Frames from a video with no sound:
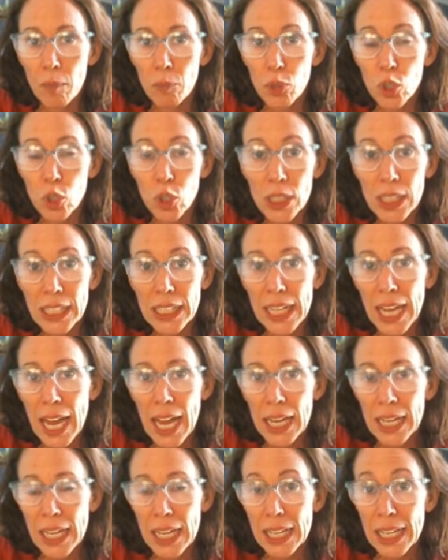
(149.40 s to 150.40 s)
looking
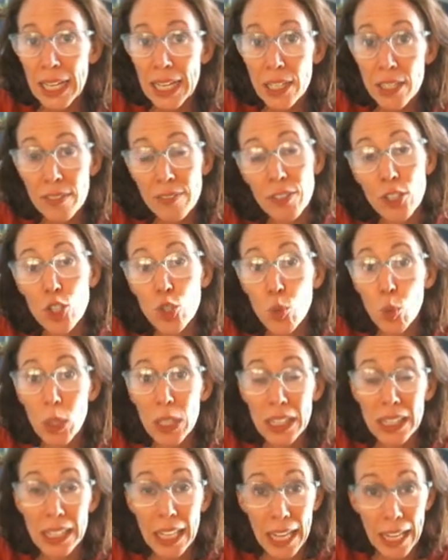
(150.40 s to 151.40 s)
at an
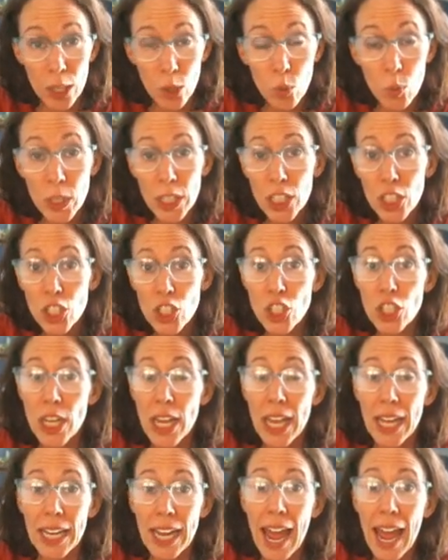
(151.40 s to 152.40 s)
individual language
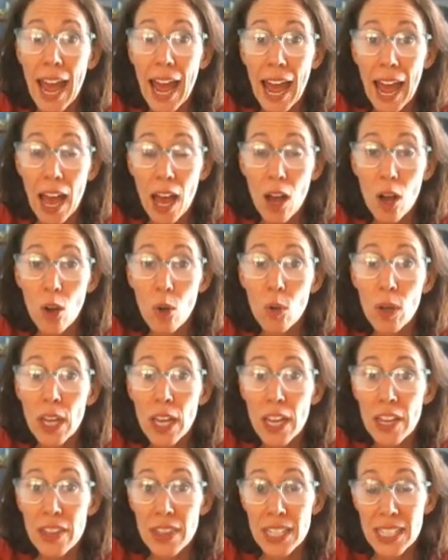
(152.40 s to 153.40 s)
and how
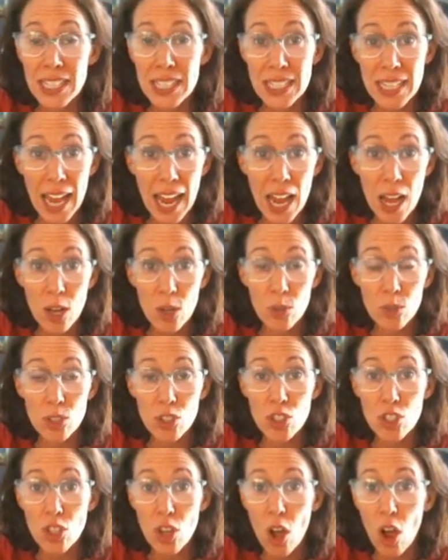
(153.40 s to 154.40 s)
the
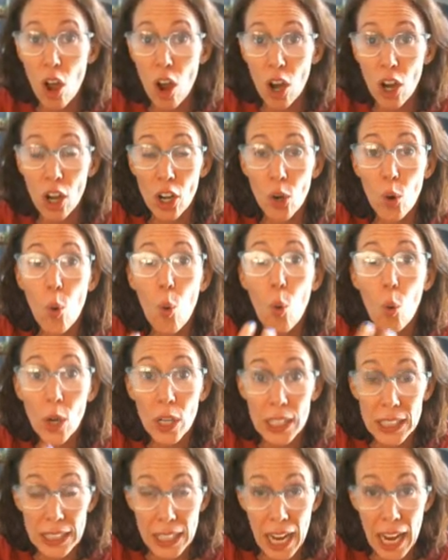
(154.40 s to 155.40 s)
sounds are
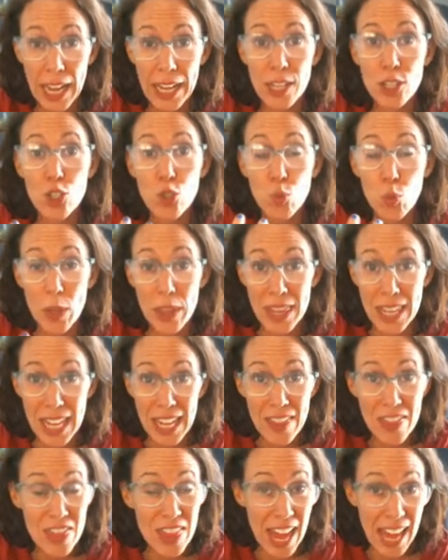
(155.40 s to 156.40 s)
organized
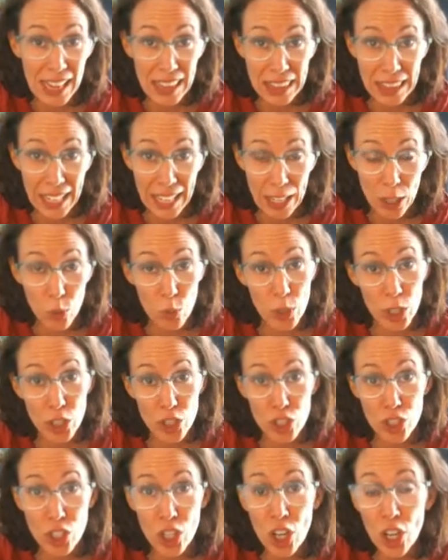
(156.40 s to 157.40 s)
within that
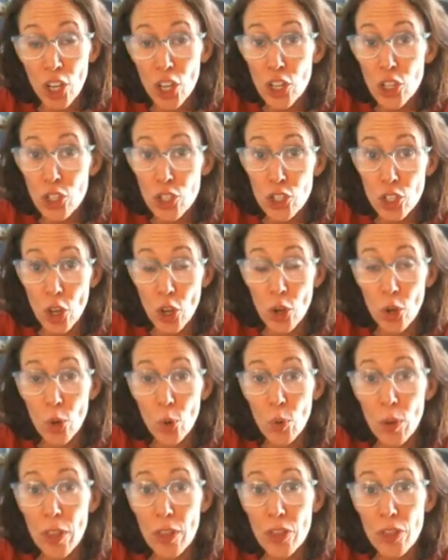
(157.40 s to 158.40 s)
language.
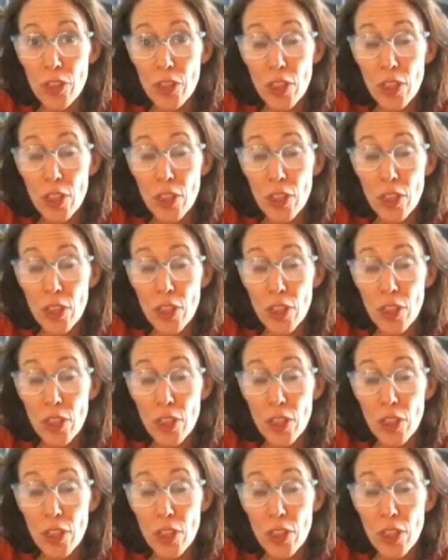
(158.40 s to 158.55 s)
So